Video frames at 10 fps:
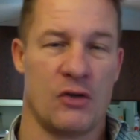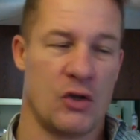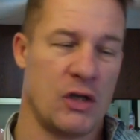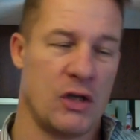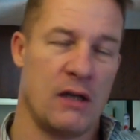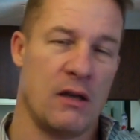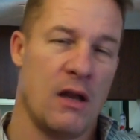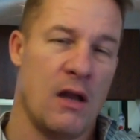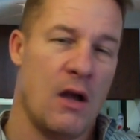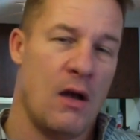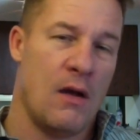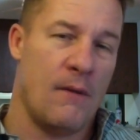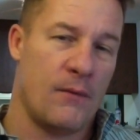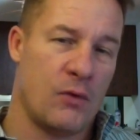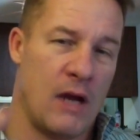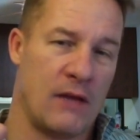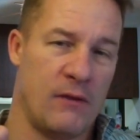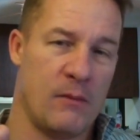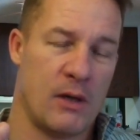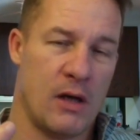because you get Crack the
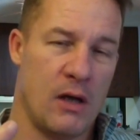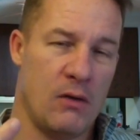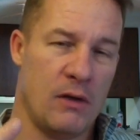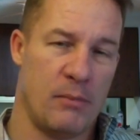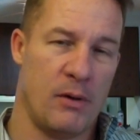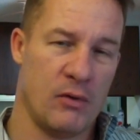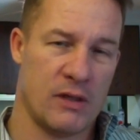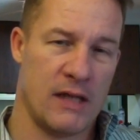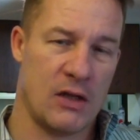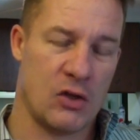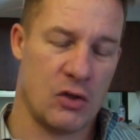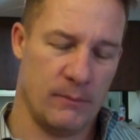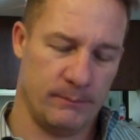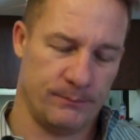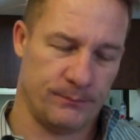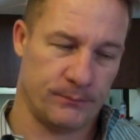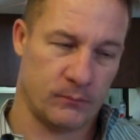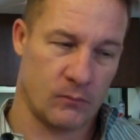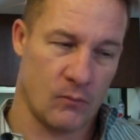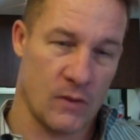Female Code, the bonus section,
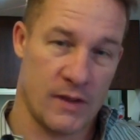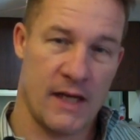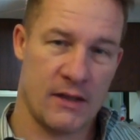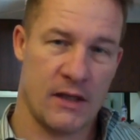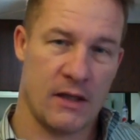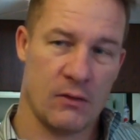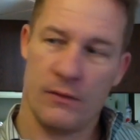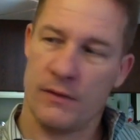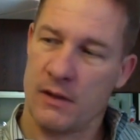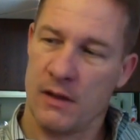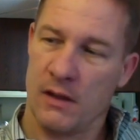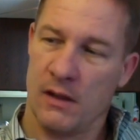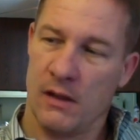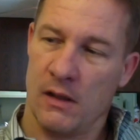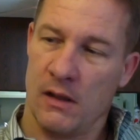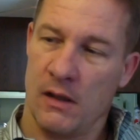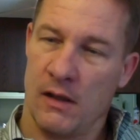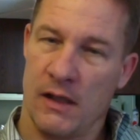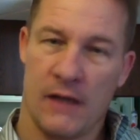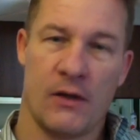Sex Signals,
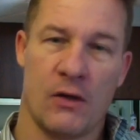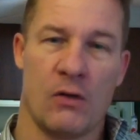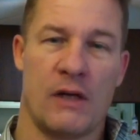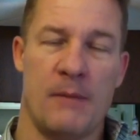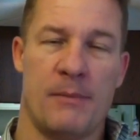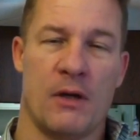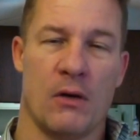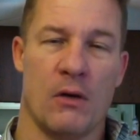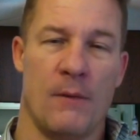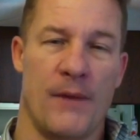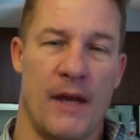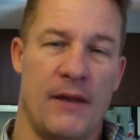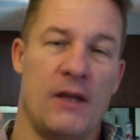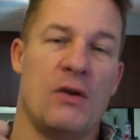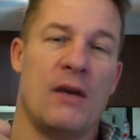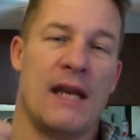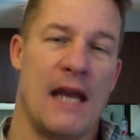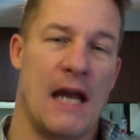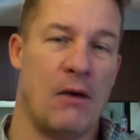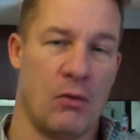Get the Girl, Keep the Girl, and then you get
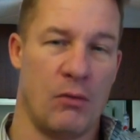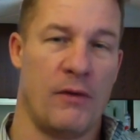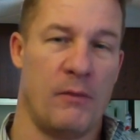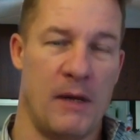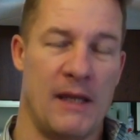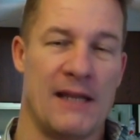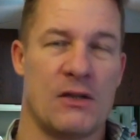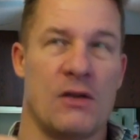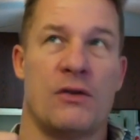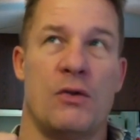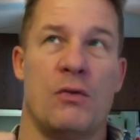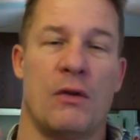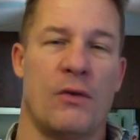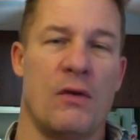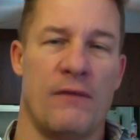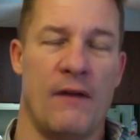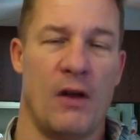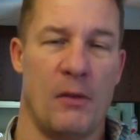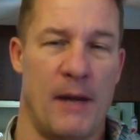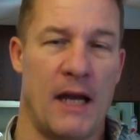an hour with me. That's a
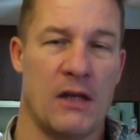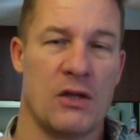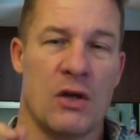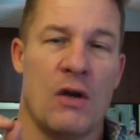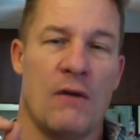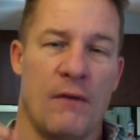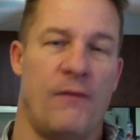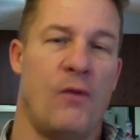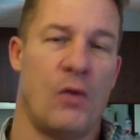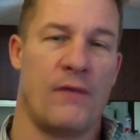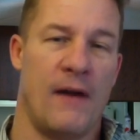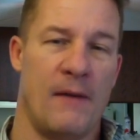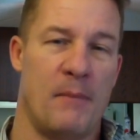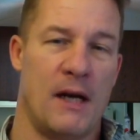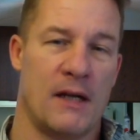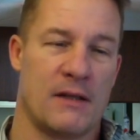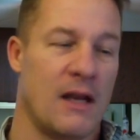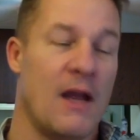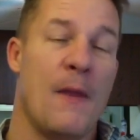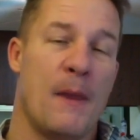$235 package for $45.
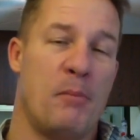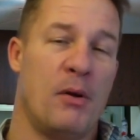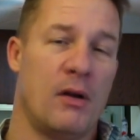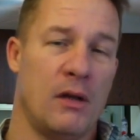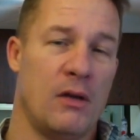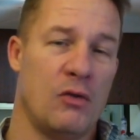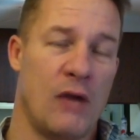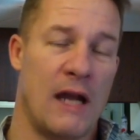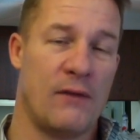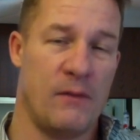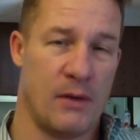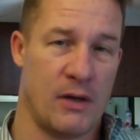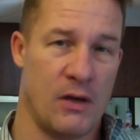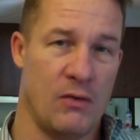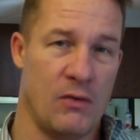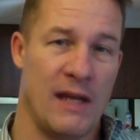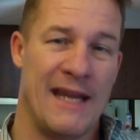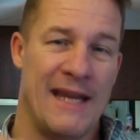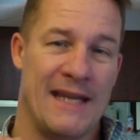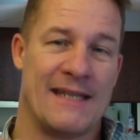The book alone, Crack the Female Code,
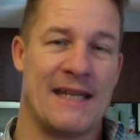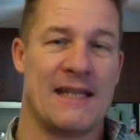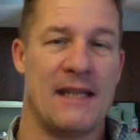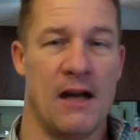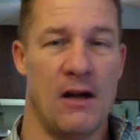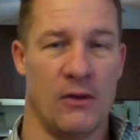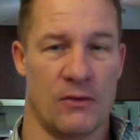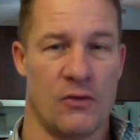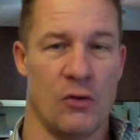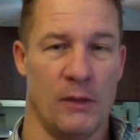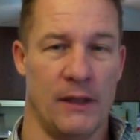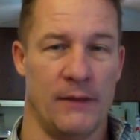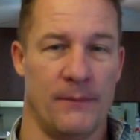is $60 normally.